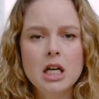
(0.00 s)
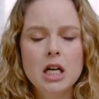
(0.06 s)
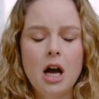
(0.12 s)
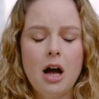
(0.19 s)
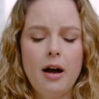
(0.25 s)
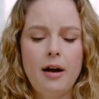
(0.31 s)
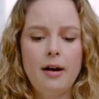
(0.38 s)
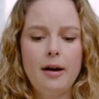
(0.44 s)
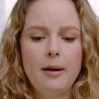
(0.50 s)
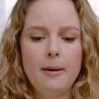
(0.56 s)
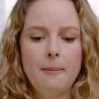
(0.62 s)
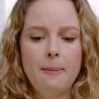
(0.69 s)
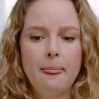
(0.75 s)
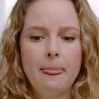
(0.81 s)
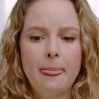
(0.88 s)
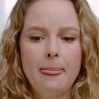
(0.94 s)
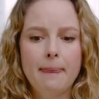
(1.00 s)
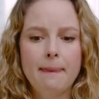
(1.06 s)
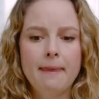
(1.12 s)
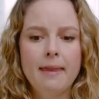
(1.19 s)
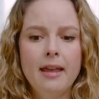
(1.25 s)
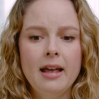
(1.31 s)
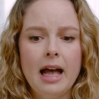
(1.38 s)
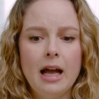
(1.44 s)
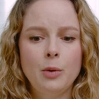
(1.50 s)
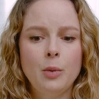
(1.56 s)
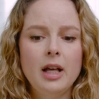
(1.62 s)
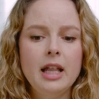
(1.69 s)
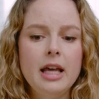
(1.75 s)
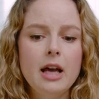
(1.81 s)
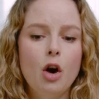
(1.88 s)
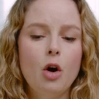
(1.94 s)
I
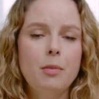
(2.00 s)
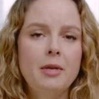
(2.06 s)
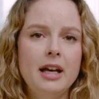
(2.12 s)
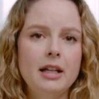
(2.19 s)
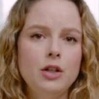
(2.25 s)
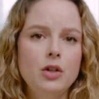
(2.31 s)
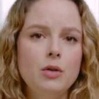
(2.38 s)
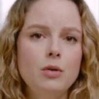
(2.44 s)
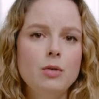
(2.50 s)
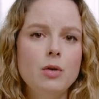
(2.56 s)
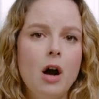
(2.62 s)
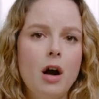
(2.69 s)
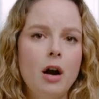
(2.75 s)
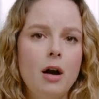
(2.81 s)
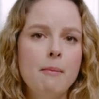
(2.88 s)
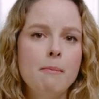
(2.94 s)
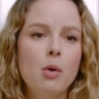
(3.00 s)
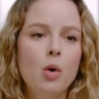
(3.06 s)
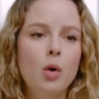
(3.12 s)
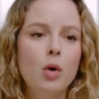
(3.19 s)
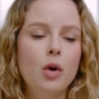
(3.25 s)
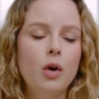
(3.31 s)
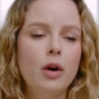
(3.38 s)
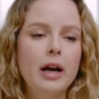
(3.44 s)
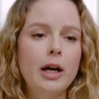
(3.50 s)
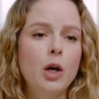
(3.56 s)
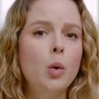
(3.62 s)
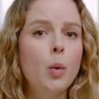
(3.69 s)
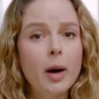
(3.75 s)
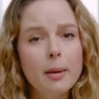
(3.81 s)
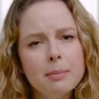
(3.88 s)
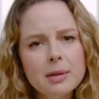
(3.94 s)
really hope that you are more
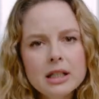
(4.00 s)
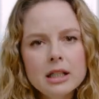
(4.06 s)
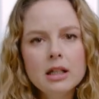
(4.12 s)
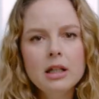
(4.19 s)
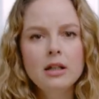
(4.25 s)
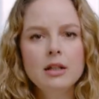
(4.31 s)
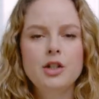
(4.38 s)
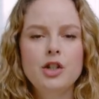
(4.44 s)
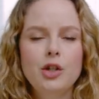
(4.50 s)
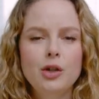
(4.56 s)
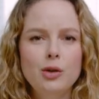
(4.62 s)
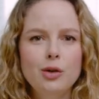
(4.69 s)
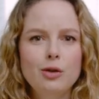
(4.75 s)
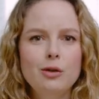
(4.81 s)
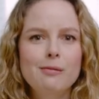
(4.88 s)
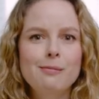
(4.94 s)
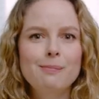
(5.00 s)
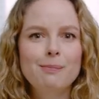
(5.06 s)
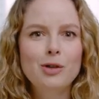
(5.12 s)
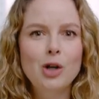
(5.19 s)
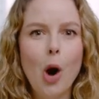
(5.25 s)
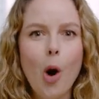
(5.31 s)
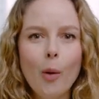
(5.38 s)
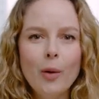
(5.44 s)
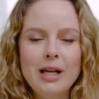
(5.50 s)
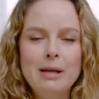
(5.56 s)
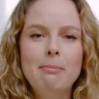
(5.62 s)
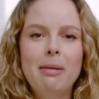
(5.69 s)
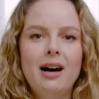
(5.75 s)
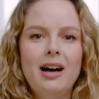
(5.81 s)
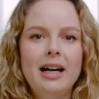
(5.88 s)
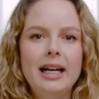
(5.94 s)
equipped to go and
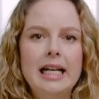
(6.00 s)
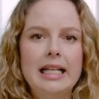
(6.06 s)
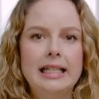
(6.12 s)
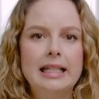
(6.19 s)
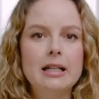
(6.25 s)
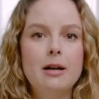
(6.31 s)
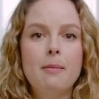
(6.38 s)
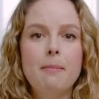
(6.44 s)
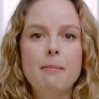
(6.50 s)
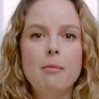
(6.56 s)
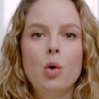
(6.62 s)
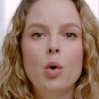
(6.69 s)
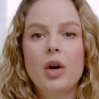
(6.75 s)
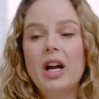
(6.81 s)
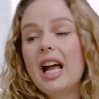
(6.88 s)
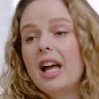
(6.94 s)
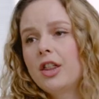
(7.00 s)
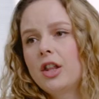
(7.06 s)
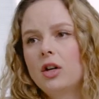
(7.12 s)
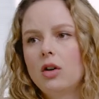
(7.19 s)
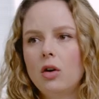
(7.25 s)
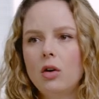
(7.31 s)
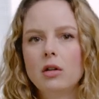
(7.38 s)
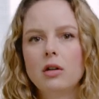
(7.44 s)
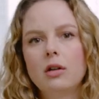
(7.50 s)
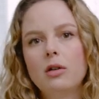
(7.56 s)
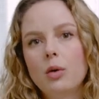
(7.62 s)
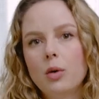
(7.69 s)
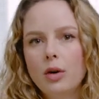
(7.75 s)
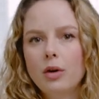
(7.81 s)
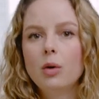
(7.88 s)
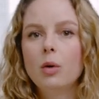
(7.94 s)
buy some more ethical
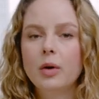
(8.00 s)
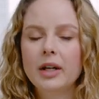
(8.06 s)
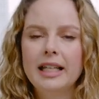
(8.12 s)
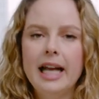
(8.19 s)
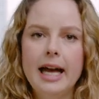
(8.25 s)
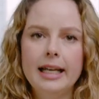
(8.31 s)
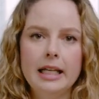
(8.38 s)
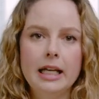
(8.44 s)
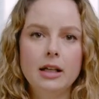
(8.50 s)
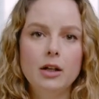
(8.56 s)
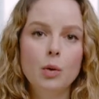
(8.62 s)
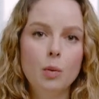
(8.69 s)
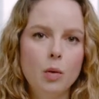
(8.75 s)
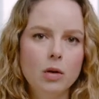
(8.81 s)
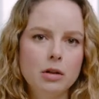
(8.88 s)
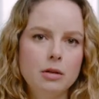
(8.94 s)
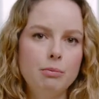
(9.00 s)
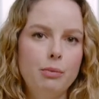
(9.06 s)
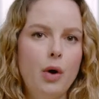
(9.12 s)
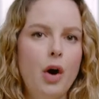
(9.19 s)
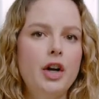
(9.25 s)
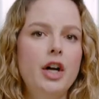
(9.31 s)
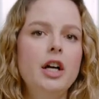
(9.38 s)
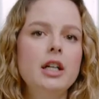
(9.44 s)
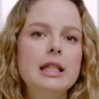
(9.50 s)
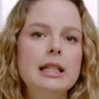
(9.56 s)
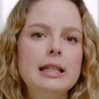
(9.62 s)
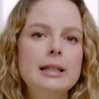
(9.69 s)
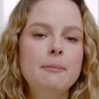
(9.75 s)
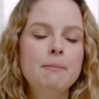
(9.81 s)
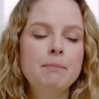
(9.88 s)
or organic woolen products.